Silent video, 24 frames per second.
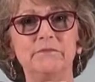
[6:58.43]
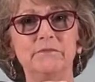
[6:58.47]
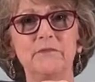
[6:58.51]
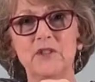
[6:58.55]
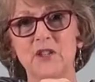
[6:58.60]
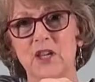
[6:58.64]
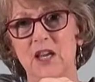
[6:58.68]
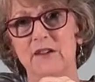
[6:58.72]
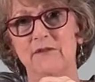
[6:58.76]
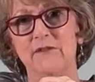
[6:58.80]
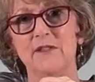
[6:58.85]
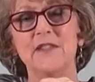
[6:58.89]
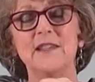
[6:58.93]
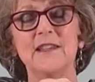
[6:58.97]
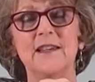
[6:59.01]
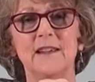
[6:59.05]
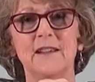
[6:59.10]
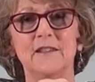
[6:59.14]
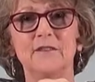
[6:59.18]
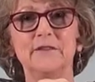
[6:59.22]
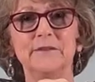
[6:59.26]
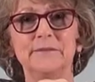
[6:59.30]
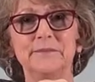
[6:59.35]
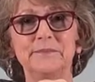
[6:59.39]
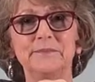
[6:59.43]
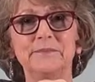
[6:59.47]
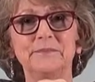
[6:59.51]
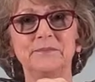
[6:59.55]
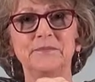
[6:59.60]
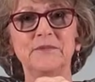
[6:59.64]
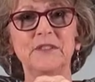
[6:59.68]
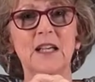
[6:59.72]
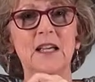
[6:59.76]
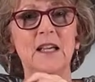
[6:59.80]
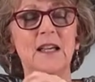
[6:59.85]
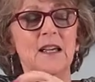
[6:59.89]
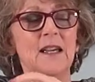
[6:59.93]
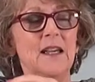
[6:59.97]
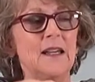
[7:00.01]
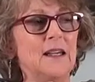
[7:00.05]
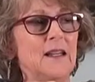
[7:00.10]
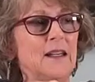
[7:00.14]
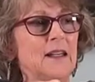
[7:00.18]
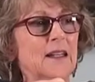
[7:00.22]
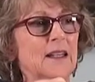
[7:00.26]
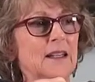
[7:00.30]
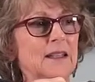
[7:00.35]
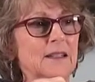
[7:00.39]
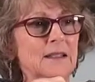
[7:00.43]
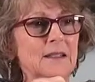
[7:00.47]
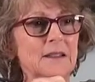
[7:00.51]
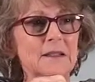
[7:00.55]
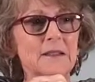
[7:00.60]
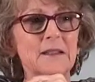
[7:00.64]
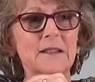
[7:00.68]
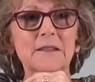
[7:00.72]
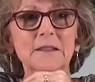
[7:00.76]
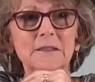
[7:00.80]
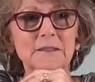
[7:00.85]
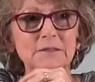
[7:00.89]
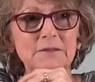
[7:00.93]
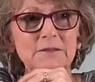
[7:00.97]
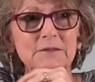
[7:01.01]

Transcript: safe and sound. And uh,